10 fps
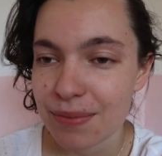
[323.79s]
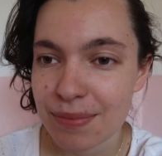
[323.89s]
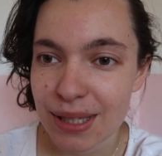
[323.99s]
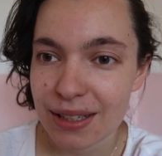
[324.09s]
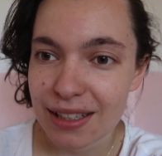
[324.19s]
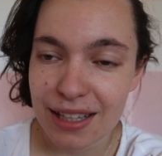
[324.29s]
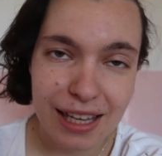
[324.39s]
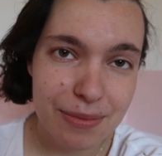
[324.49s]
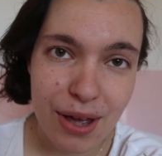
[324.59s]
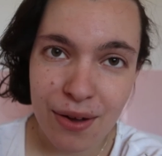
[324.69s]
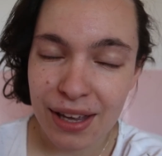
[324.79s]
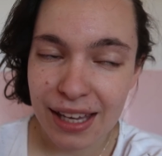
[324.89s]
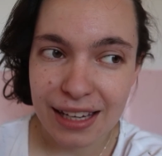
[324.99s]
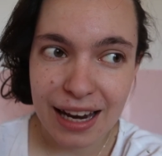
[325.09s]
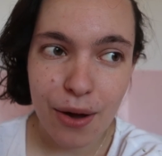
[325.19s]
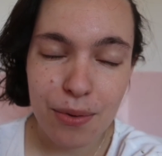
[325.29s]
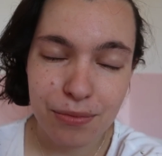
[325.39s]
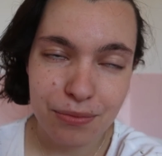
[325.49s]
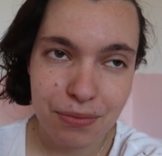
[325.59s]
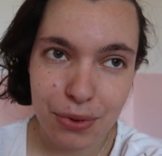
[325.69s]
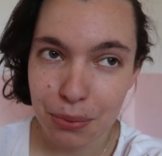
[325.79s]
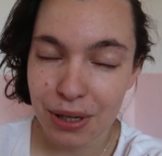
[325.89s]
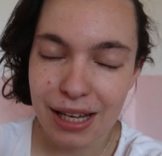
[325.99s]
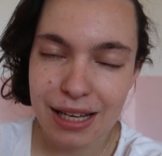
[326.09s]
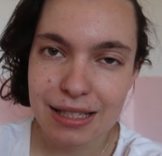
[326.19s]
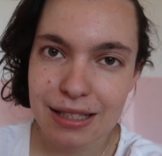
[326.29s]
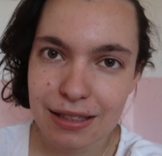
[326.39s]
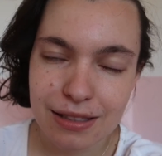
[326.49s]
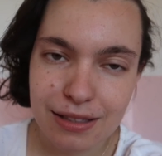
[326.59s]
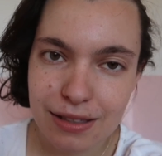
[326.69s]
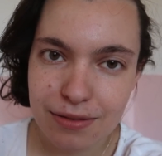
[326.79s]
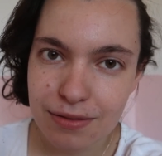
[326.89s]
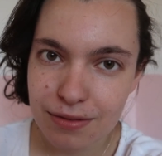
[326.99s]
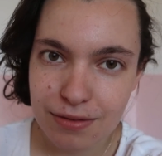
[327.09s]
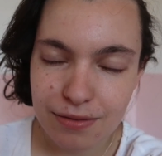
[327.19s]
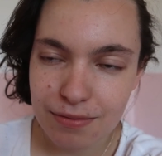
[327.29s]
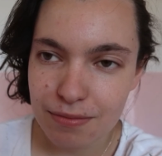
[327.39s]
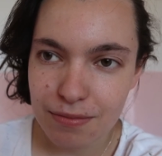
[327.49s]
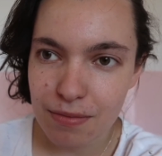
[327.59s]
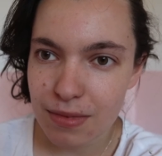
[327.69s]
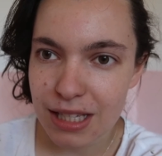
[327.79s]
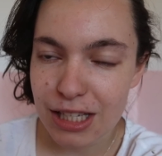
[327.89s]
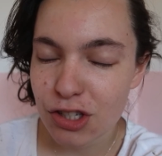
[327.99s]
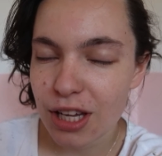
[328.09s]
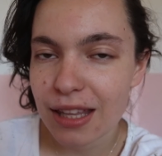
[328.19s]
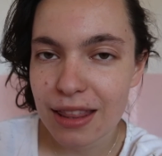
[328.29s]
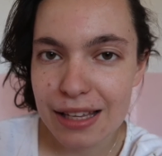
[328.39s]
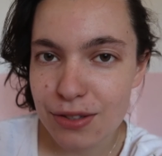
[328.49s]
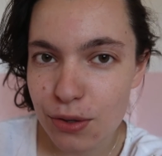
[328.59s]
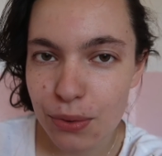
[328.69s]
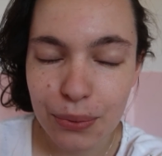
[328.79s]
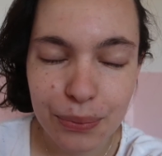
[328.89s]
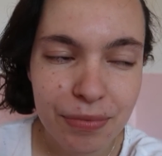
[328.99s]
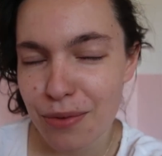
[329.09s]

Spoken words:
but keep going, and now I'm 3 years into teaching in that school.